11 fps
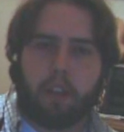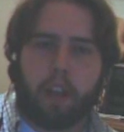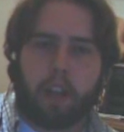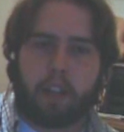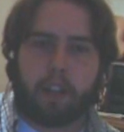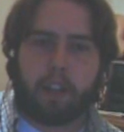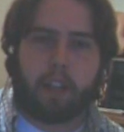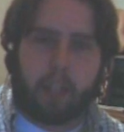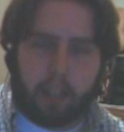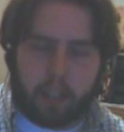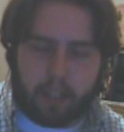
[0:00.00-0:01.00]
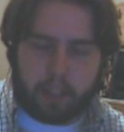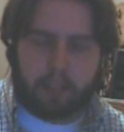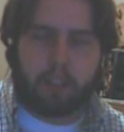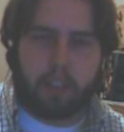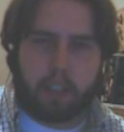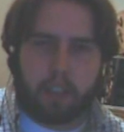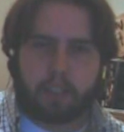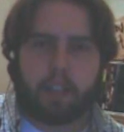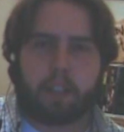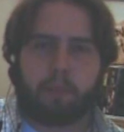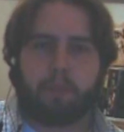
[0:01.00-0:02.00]
and easily
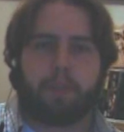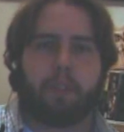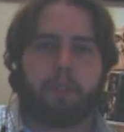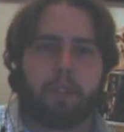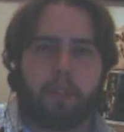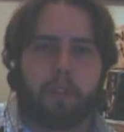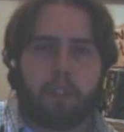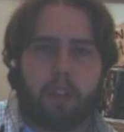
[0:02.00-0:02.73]
accessible feuds.